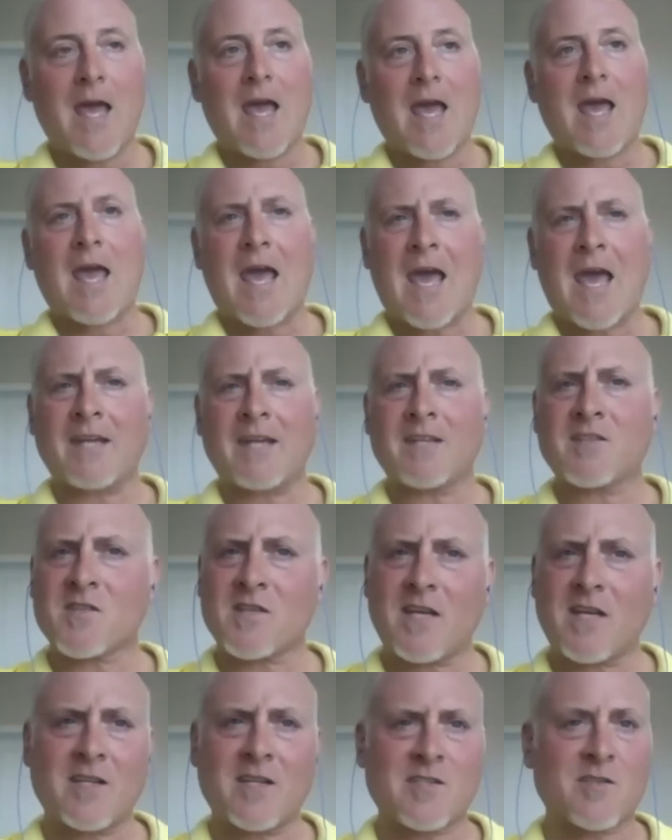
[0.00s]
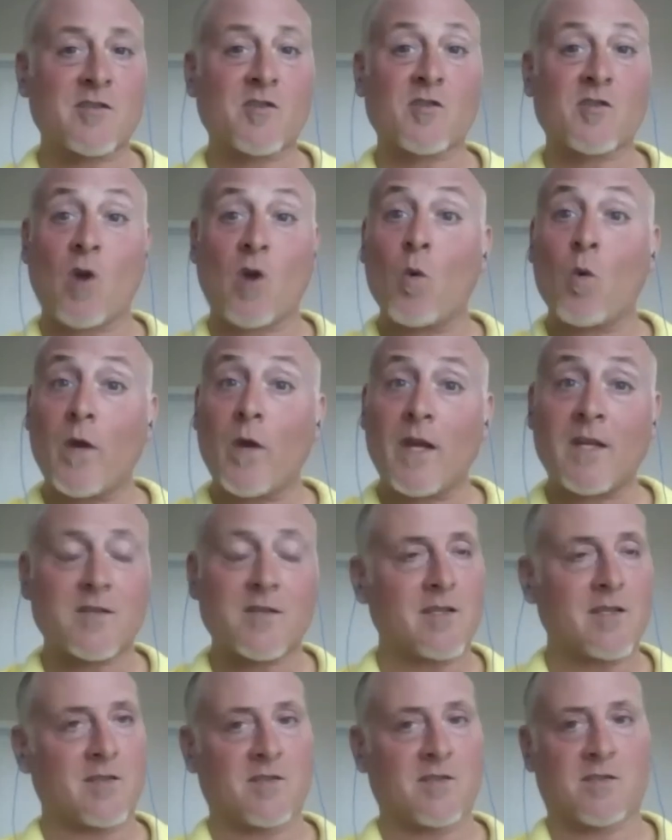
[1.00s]
And
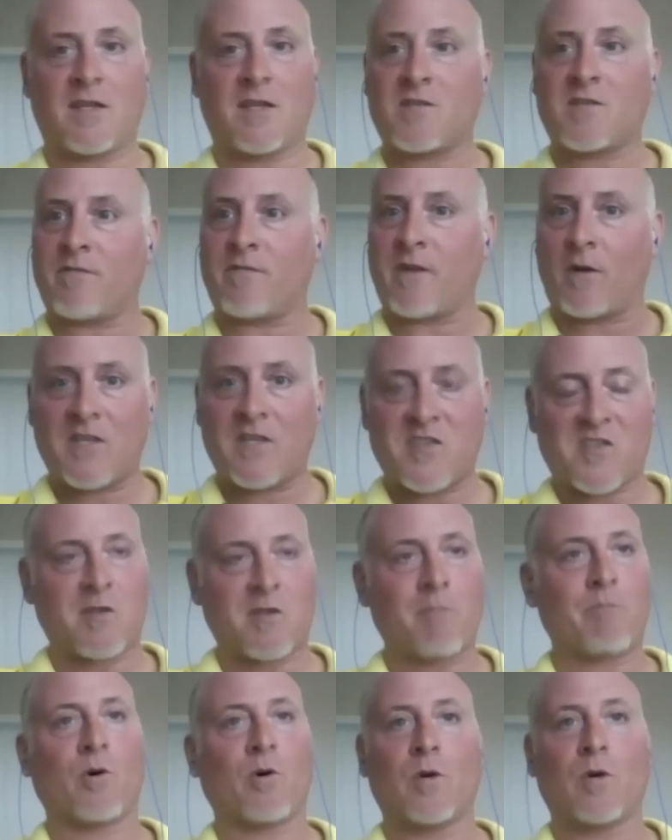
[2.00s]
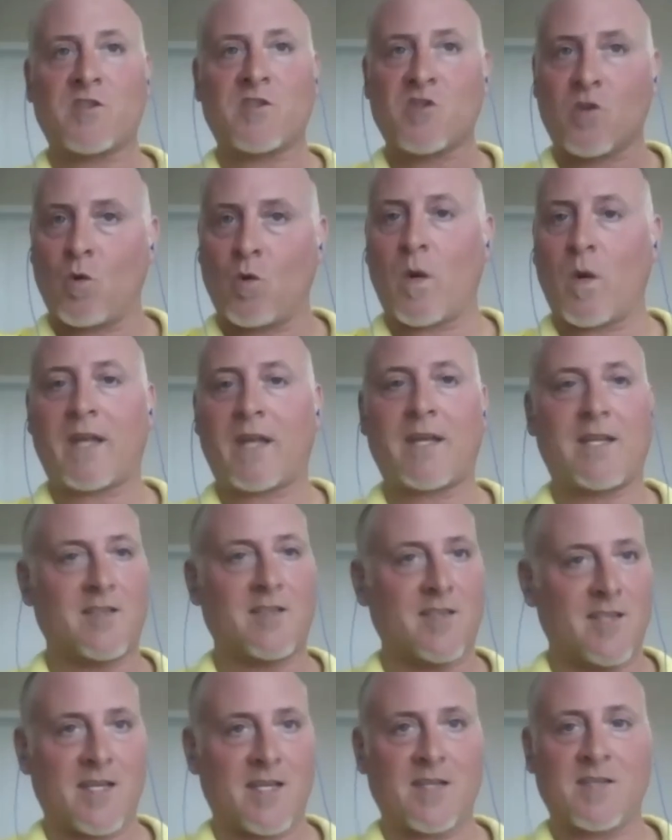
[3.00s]
it's very simple, it's quick,
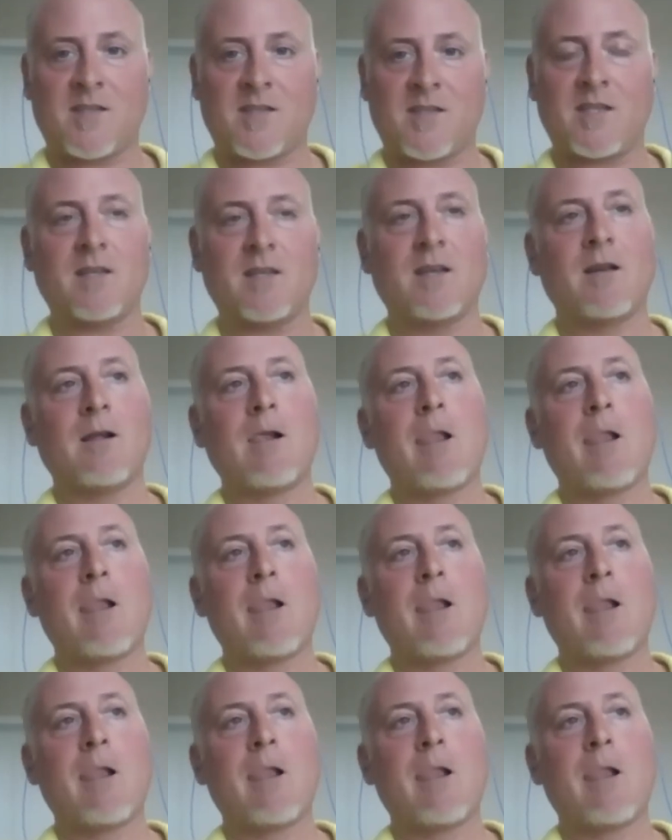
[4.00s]
it's easy.